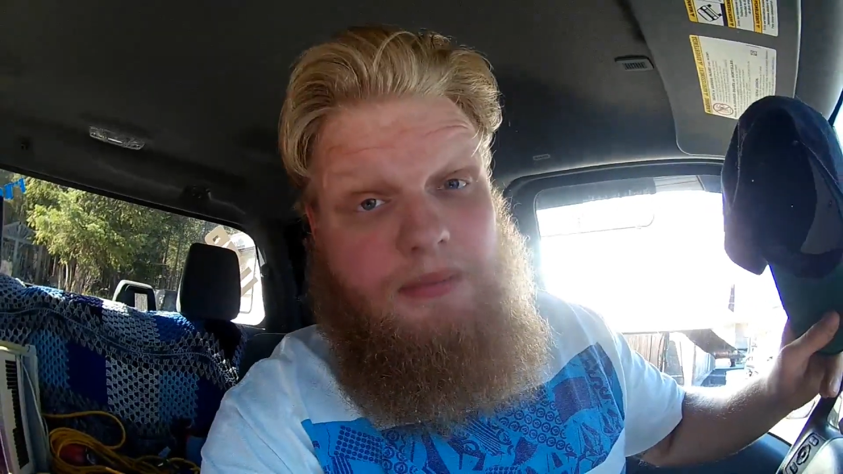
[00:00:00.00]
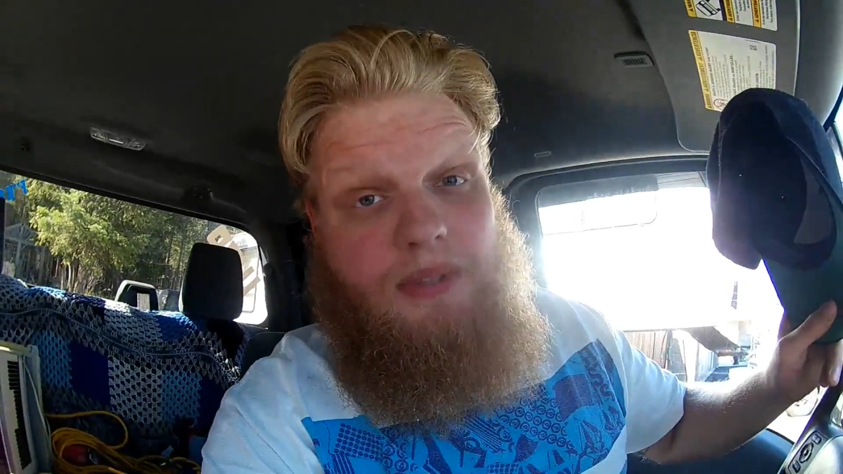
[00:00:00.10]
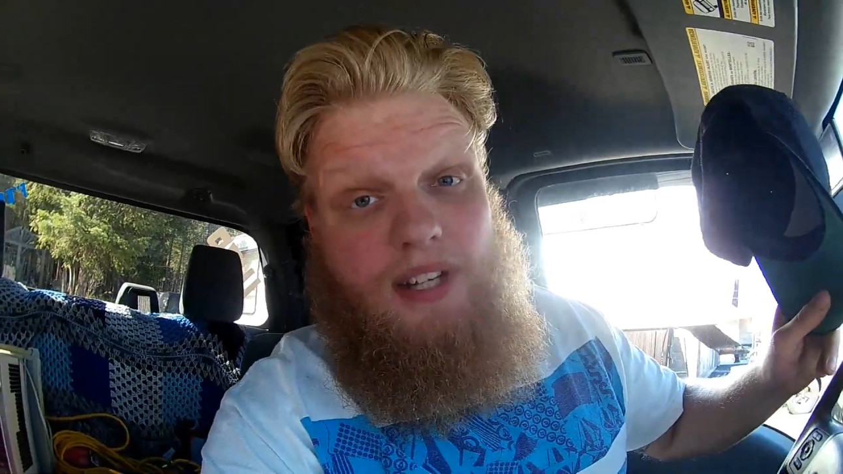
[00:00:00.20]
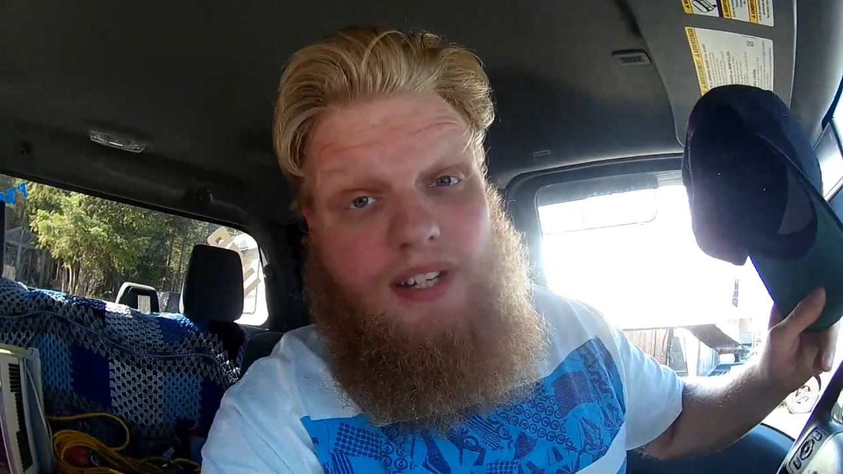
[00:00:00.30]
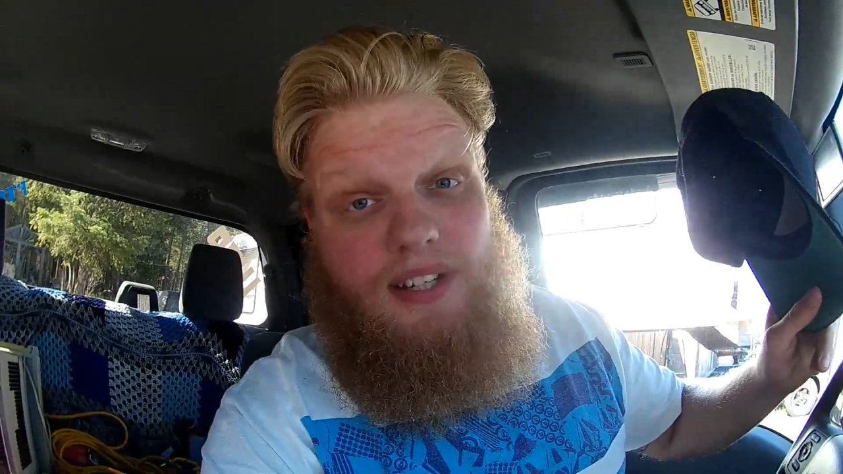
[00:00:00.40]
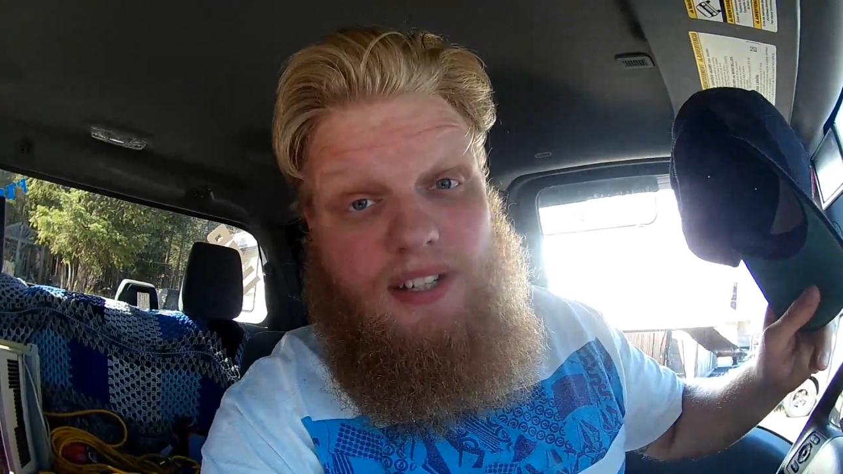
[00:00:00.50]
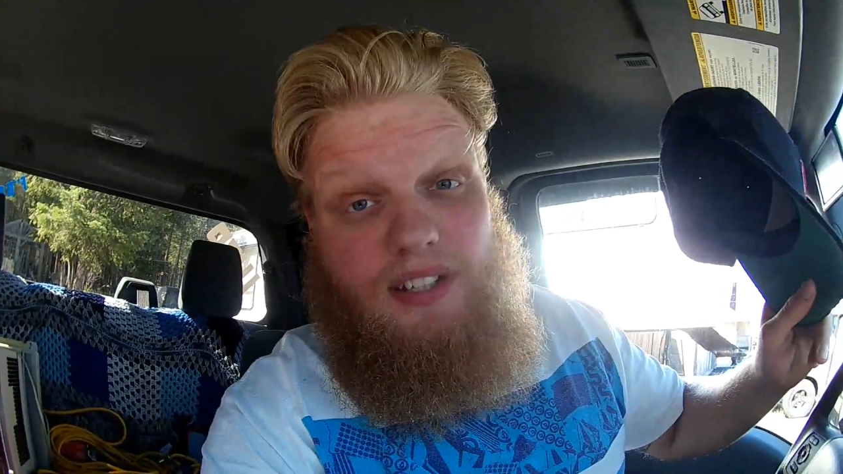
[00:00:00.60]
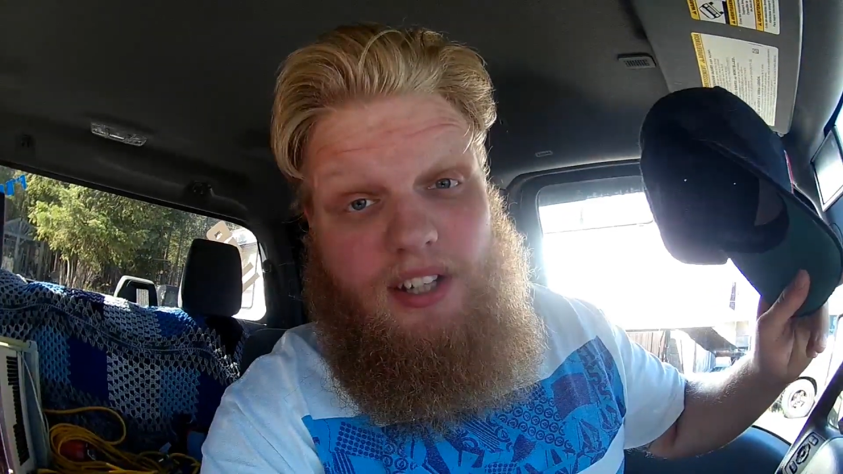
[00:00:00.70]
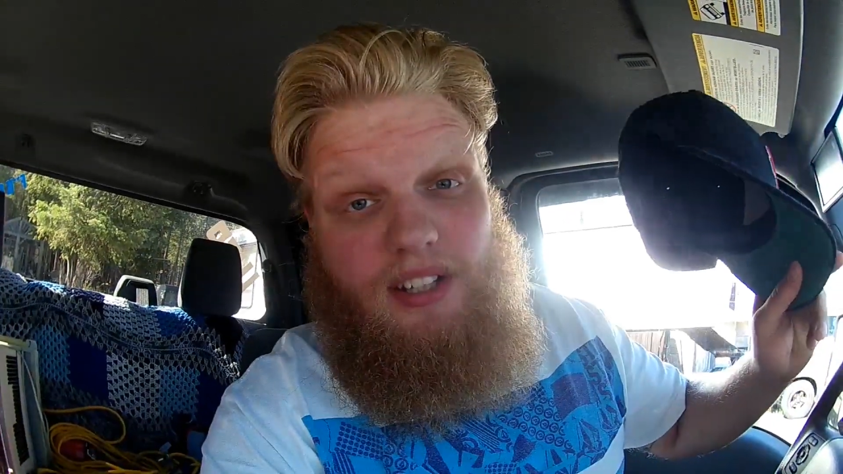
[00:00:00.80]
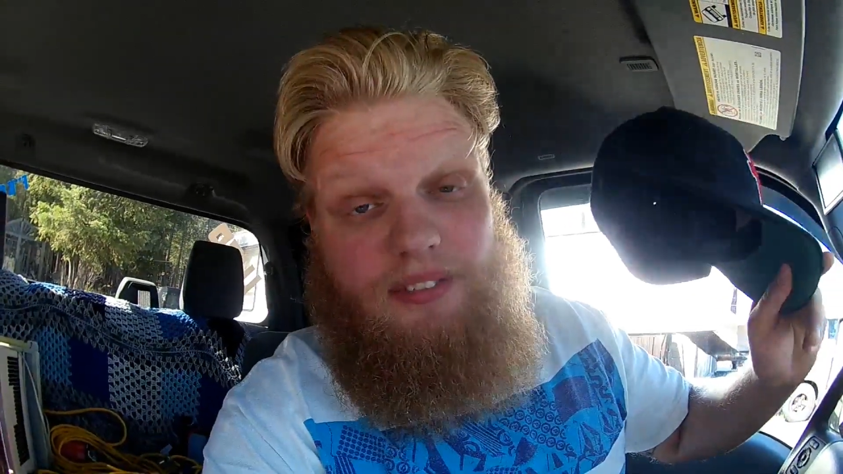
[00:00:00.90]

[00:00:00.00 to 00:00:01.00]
I'm getting a haircut.